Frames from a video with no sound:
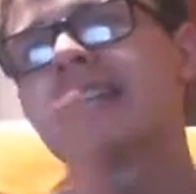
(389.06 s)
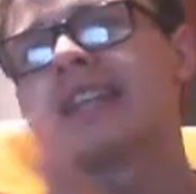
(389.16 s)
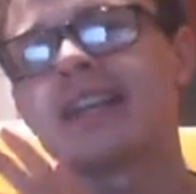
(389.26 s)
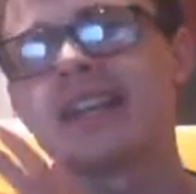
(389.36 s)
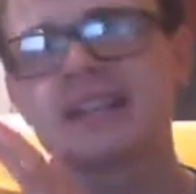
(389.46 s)

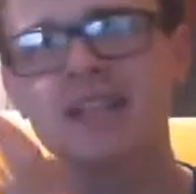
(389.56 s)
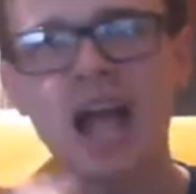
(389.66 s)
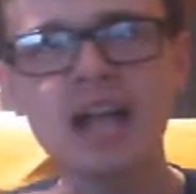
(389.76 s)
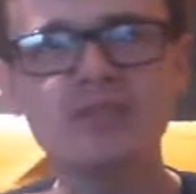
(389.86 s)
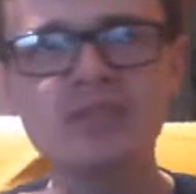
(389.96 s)
it's
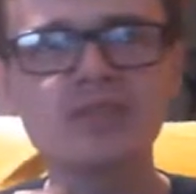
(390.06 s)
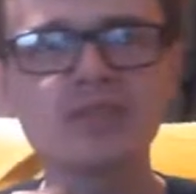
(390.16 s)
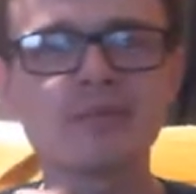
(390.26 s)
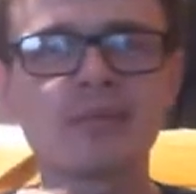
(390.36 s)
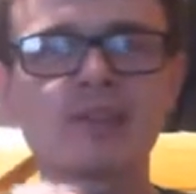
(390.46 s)
kind of
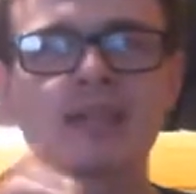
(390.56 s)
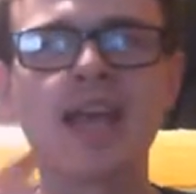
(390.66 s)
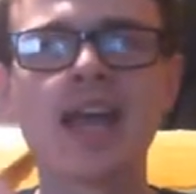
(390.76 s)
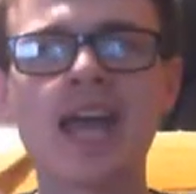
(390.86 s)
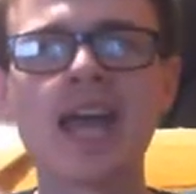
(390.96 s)
interesting because
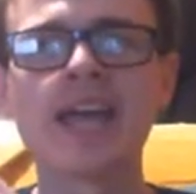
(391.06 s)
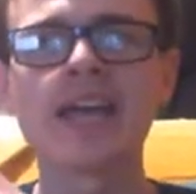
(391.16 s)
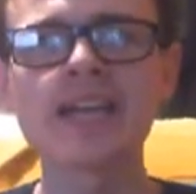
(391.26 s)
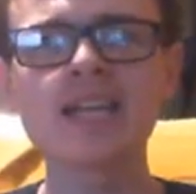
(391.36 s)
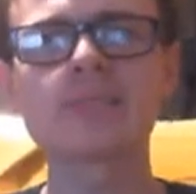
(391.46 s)

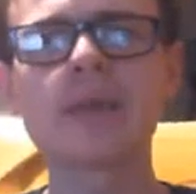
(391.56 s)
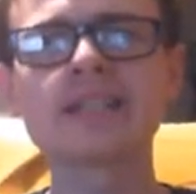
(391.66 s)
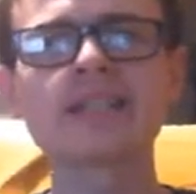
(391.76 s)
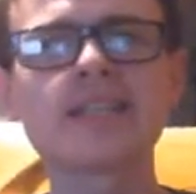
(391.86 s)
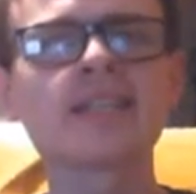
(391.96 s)
he's
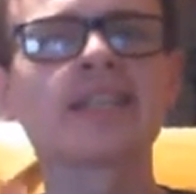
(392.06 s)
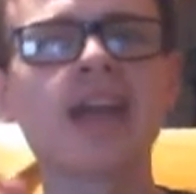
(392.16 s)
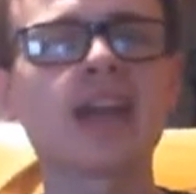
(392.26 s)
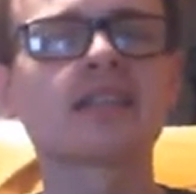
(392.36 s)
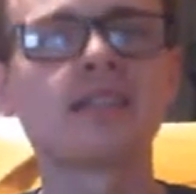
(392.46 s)
basically the
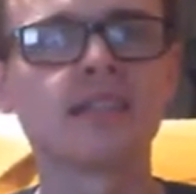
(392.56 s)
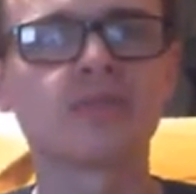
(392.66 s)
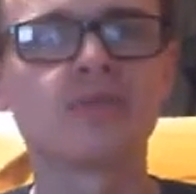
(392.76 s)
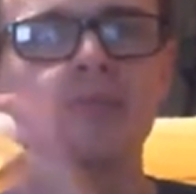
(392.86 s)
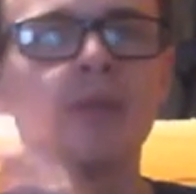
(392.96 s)
catalyst
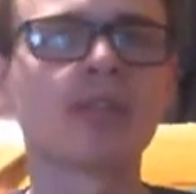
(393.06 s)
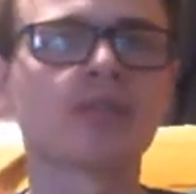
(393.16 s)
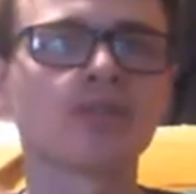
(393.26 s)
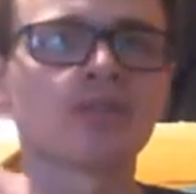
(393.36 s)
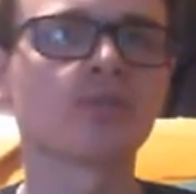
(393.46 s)
for
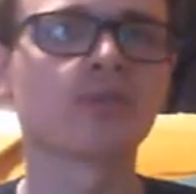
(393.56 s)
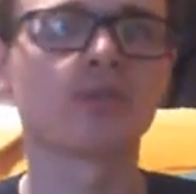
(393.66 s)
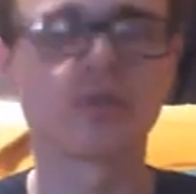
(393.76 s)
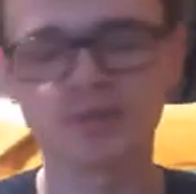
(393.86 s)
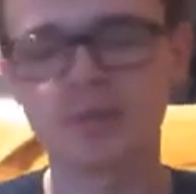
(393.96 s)
Banjo Kazooie
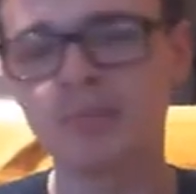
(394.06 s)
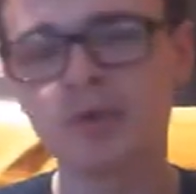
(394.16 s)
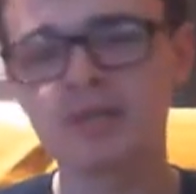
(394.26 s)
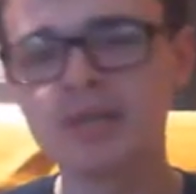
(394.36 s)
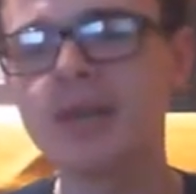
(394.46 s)
Nuts and
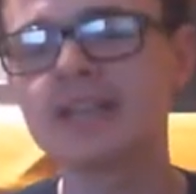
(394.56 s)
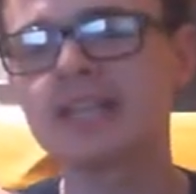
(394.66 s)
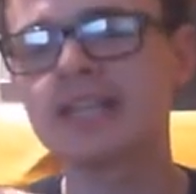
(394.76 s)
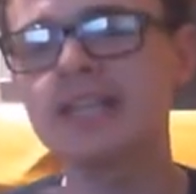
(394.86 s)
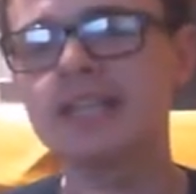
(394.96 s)
Bolts. He
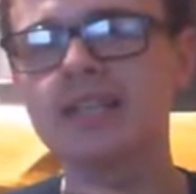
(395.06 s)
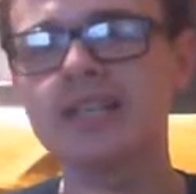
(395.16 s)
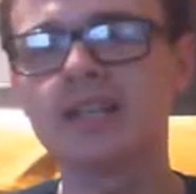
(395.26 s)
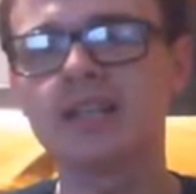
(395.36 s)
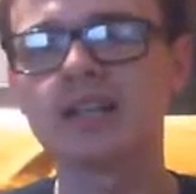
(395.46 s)
basically,
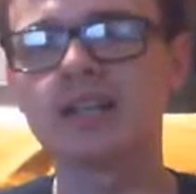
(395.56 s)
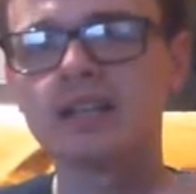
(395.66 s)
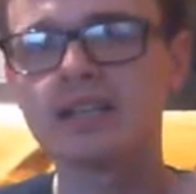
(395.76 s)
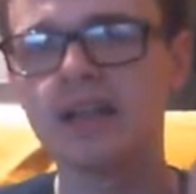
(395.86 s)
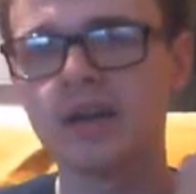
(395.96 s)

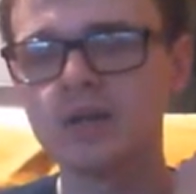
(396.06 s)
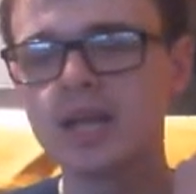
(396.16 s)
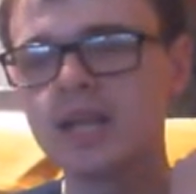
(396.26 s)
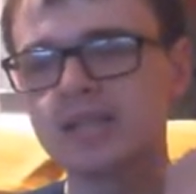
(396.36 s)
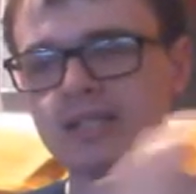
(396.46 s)
you know,
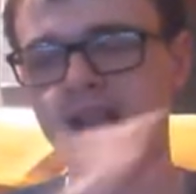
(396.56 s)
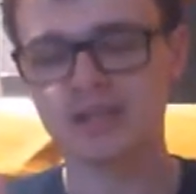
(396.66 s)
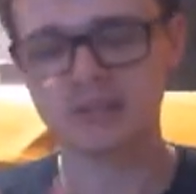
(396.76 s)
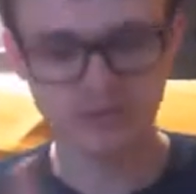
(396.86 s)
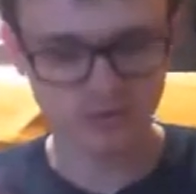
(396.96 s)

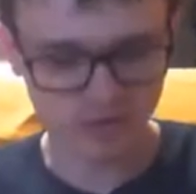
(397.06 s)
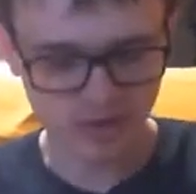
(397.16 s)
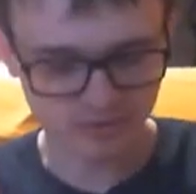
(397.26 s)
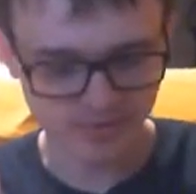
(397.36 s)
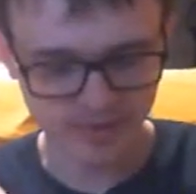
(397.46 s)
starts it all
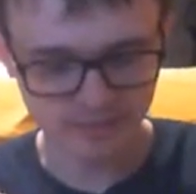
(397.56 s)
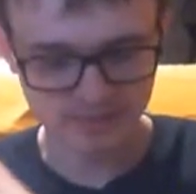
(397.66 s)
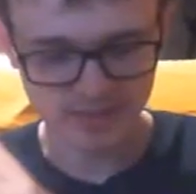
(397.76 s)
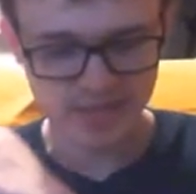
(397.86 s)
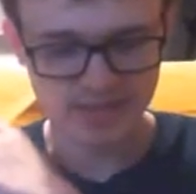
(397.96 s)
off with them
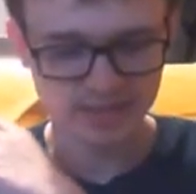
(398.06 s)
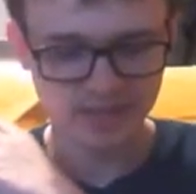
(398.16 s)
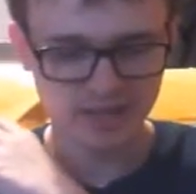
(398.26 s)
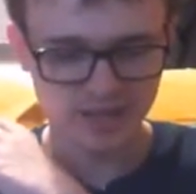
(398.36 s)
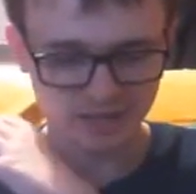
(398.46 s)

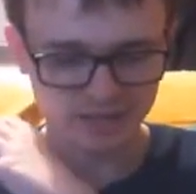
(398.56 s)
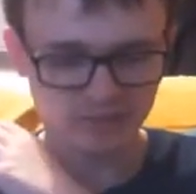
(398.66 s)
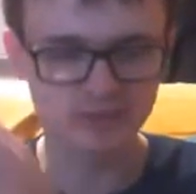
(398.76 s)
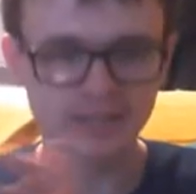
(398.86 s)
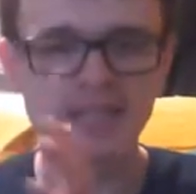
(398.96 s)
taking uh,
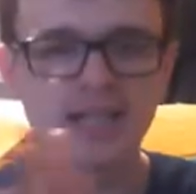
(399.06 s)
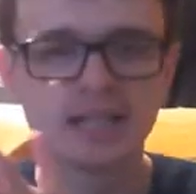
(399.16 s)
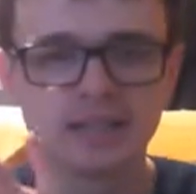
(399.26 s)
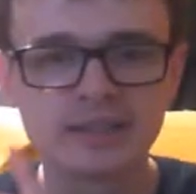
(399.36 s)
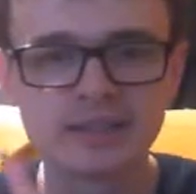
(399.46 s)
Grunty
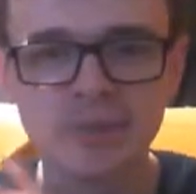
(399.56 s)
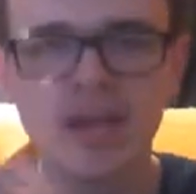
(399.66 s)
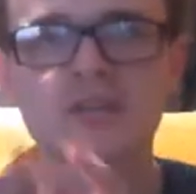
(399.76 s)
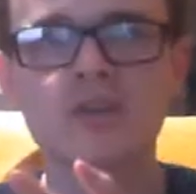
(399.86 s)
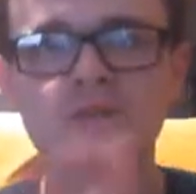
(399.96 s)
and the,
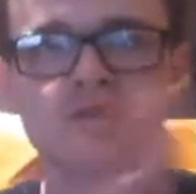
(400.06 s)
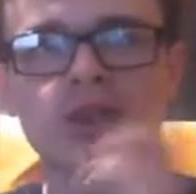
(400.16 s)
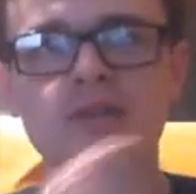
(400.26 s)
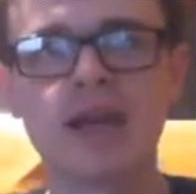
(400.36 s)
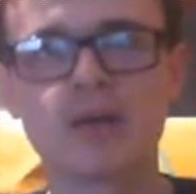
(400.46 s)
Banjo to
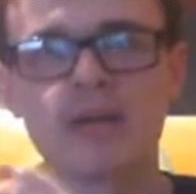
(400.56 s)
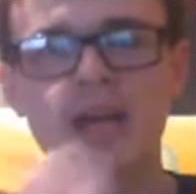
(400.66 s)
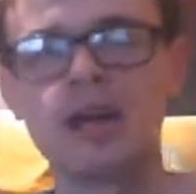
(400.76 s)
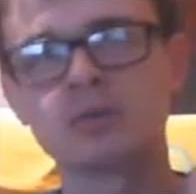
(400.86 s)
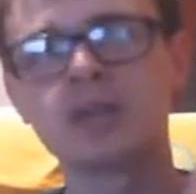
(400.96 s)
Showdown
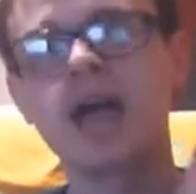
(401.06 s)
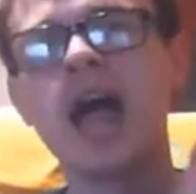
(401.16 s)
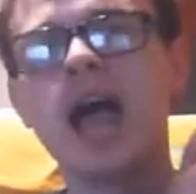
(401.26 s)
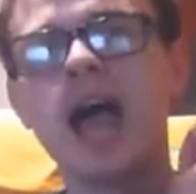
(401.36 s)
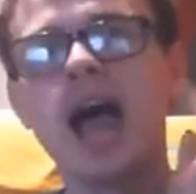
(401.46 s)
Town
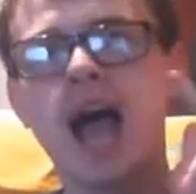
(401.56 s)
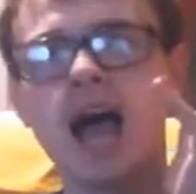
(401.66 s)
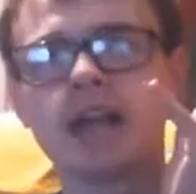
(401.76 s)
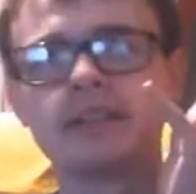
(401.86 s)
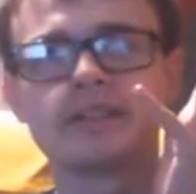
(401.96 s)

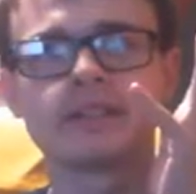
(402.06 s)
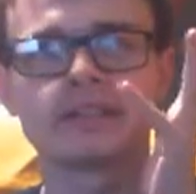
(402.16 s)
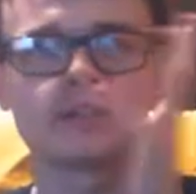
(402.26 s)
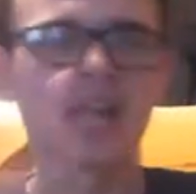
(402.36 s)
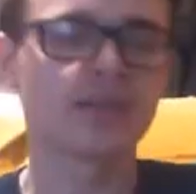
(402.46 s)
and the,
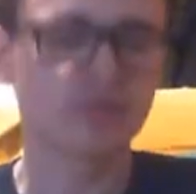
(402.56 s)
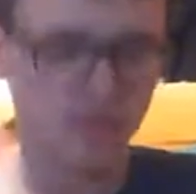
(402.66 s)
starting all